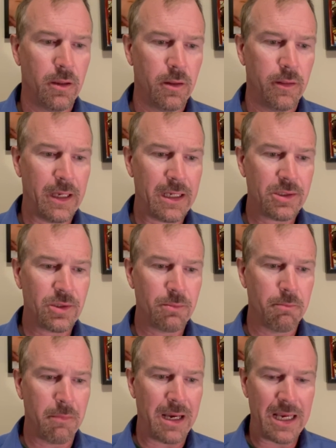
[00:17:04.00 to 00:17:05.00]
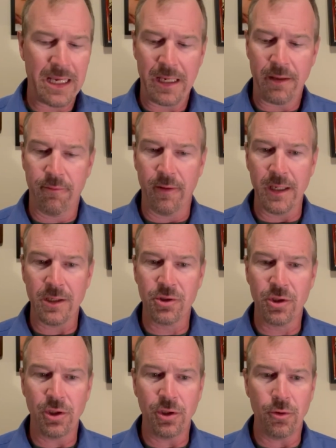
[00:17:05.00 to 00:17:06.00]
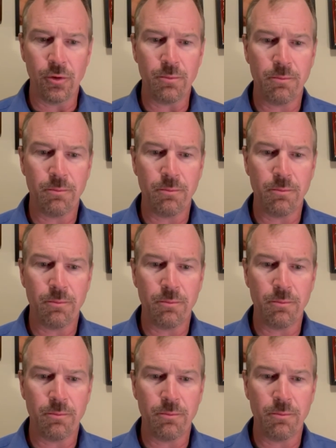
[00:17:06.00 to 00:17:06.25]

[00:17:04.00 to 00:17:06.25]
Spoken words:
That's my advice to you.